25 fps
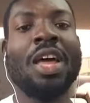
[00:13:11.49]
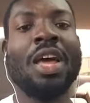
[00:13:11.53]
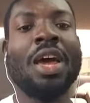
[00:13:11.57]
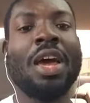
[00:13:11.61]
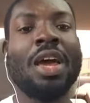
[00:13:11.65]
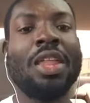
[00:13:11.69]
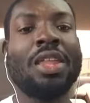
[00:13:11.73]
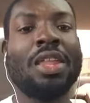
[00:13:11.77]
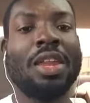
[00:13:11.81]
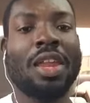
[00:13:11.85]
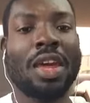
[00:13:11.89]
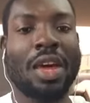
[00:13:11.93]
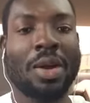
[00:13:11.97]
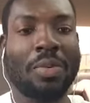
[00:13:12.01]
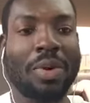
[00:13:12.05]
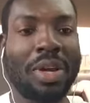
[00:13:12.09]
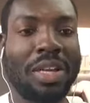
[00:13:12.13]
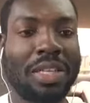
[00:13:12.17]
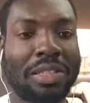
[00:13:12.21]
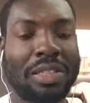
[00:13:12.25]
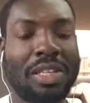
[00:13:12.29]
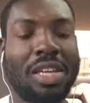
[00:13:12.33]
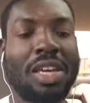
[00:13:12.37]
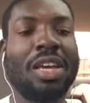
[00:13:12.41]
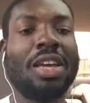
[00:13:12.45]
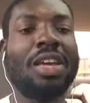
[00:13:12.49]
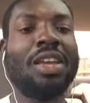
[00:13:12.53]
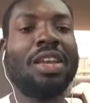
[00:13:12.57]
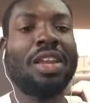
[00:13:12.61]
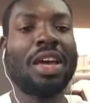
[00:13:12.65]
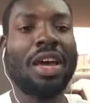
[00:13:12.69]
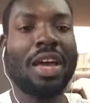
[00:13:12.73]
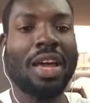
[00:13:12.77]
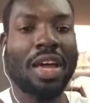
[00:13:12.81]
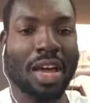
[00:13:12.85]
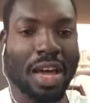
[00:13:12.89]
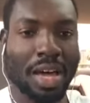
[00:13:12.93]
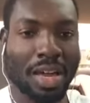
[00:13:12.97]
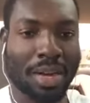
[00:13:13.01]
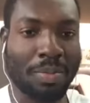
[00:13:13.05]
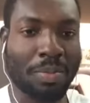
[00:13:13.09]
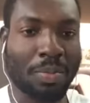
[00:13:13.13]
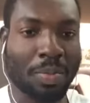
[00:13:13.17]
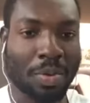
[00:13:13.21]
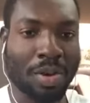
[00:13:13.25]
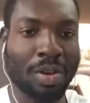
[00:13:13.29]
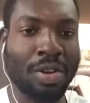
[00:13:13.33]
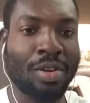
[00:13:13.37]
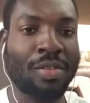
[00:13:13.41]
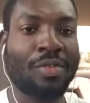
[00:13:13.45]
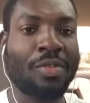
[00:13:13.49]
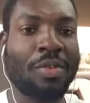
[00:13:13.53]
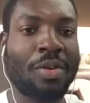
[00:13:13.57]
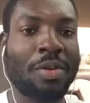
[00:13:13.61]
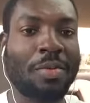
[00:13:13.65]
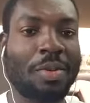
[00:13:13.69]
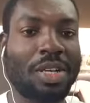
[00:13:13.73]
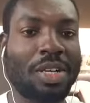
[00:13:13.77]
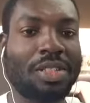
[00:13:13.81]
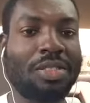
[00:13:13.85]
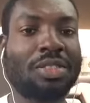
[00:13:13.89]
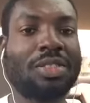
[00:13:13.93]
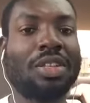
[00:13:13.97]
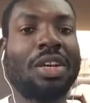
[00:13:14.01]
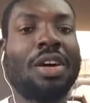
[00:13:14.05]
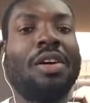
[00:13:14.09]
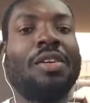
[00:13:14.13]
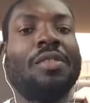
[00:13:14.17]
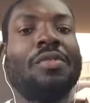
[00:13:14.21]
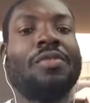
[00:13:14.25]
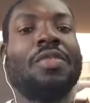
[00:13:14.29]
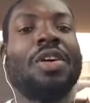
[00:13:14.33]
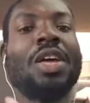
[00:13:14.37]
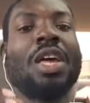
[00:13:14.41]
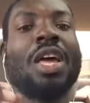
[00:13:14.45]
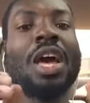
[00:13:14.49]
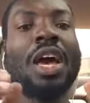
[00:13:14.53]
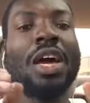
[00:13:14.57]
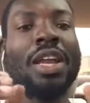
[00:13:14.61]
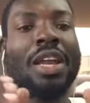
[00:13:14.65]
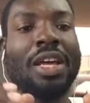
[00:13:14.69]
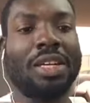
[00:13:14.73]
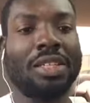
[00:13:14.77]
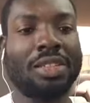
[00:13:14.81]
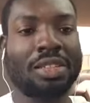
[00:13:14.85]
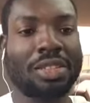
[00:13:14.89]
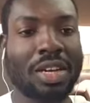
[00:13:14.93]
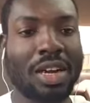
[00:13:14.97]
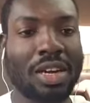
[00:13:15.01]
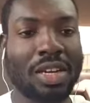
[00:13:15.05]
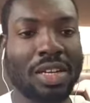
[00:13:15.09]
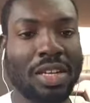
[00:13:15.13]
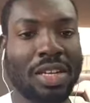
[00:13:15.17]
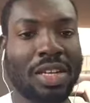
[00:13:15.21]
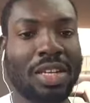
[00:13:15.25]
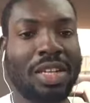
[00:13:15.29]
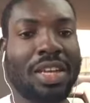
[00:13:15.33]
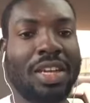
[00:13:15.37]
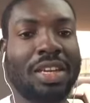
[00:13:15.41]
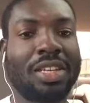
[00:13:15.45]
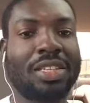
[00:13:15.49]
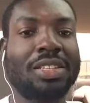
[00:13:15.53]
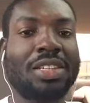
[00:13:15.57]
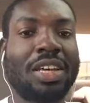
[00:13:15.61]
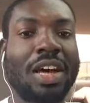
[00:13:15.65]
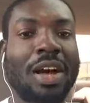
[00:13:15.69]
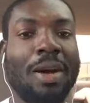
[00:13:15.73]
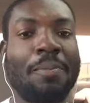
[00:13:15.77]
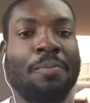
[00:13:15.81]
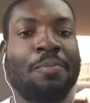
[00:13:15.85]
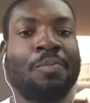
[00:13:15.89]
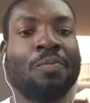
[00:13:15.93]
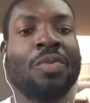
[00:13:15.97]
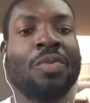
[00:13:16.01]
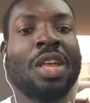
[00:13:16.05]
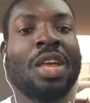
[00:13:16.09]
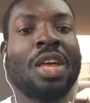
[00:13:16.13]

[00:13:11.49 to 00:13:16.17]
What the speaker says: And then I went in, I had a prayer for myself, and I started the exam.